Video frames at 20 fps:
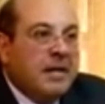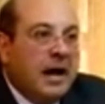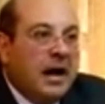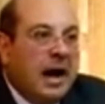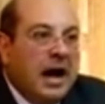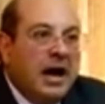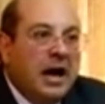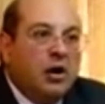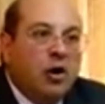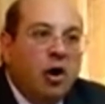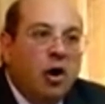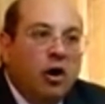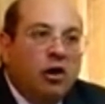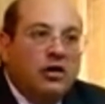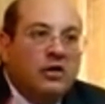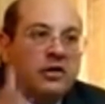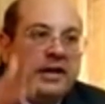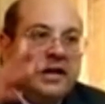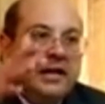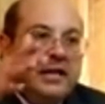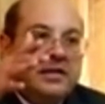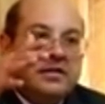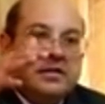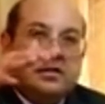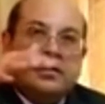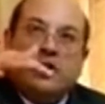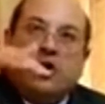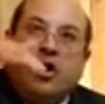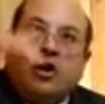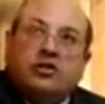Are all
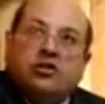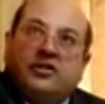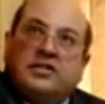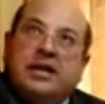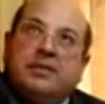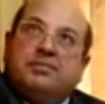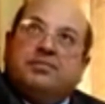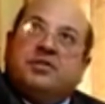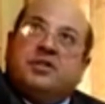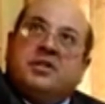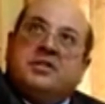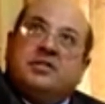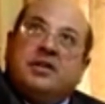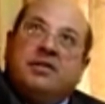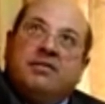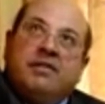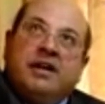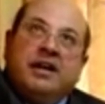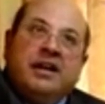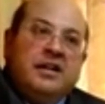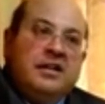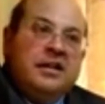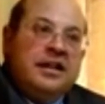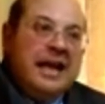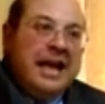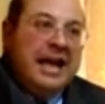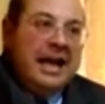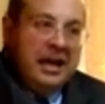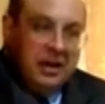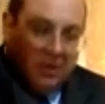these concepts somewhere in
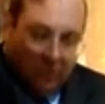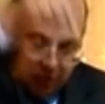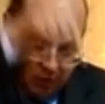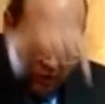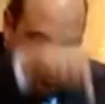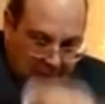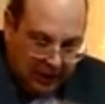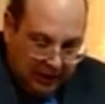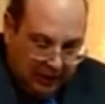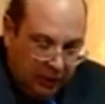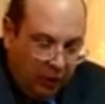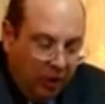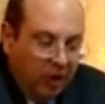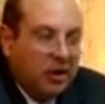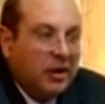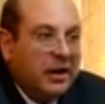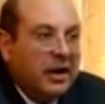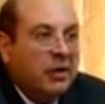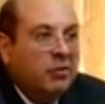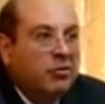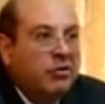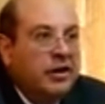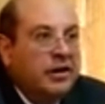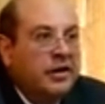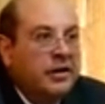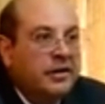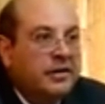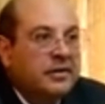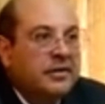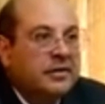the air, or are they all
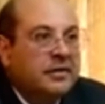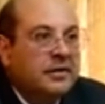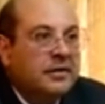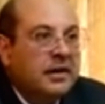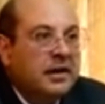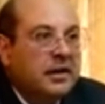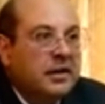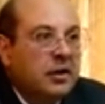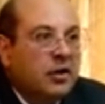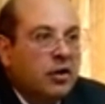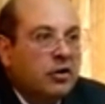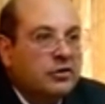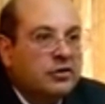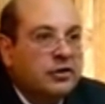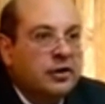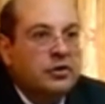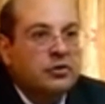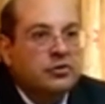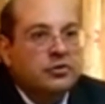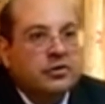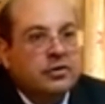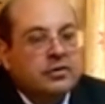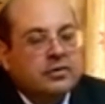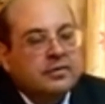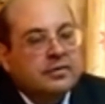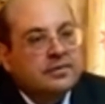grounded in the Constitution?